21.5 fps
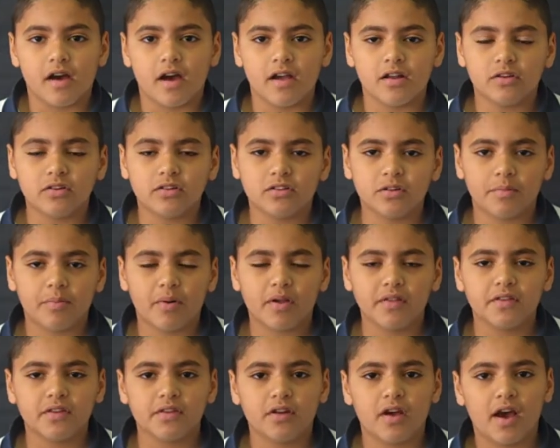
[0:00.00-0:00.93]
I looked
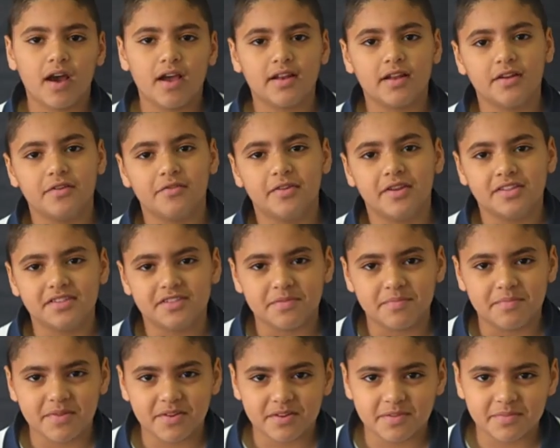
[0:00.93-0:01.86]
upon the Nile and
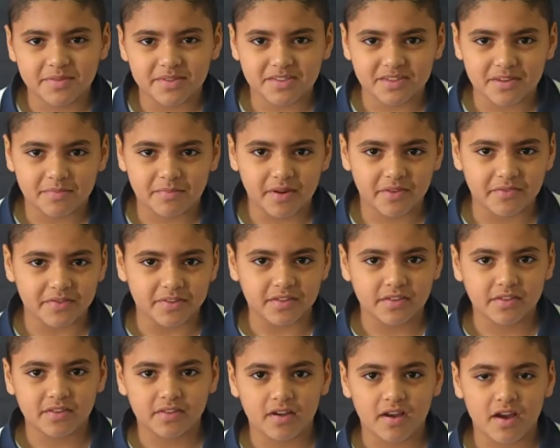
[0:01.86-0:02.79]
raised the pyramids above
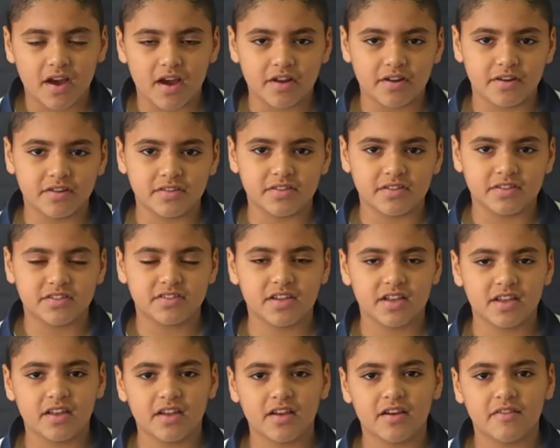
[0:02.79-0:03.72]
it. I heard the
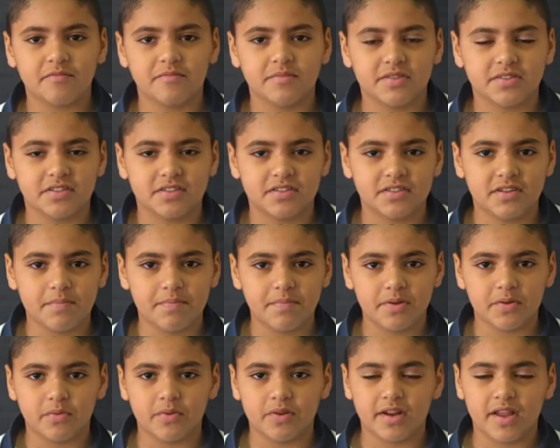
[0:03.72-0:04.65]
singing of
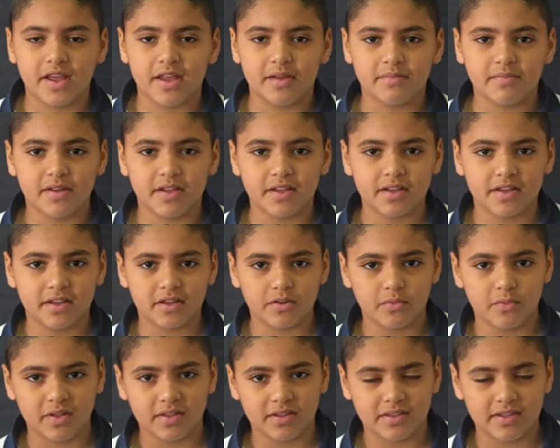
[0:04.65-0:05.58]
Mississippi when Abe
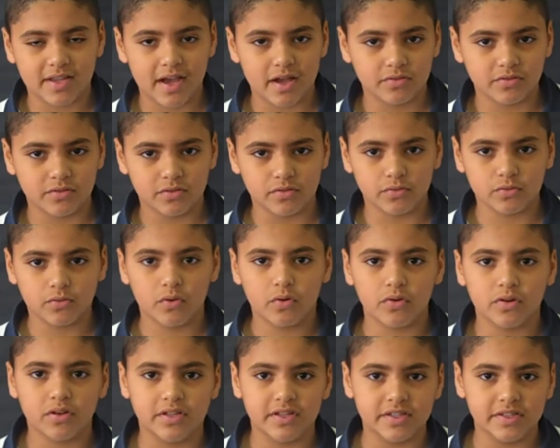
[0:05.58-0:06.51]
Lincoln went down to New
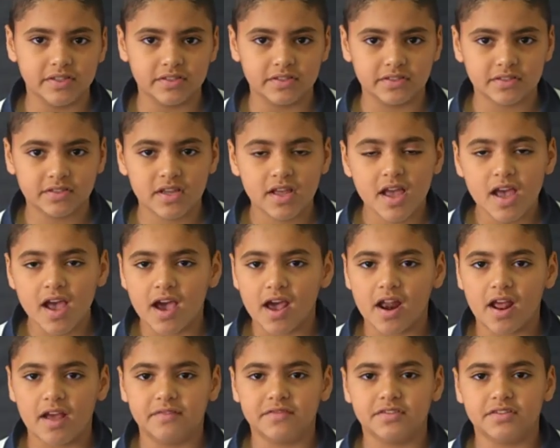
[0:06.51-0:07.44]
Orleans,
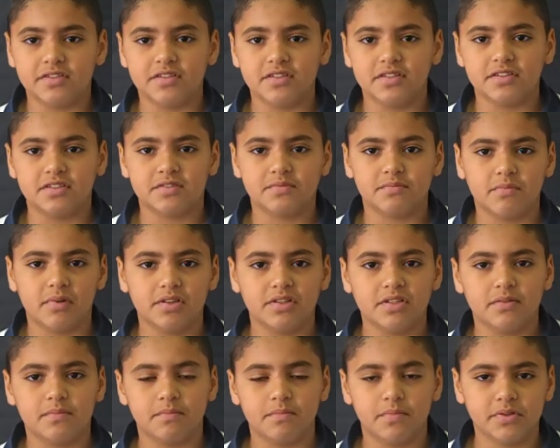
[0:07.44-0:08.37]
and I've seen its
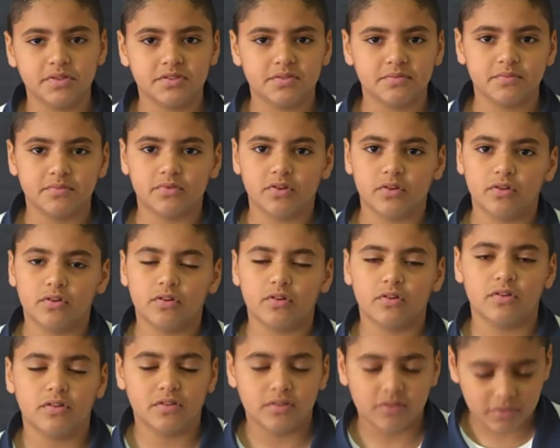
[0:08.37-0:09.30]
muddy bosom
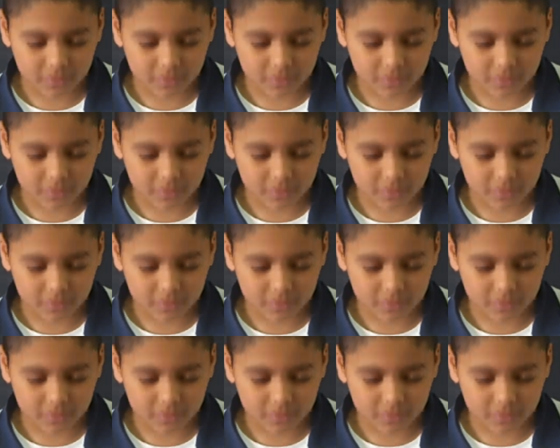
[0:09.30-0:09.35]
tol-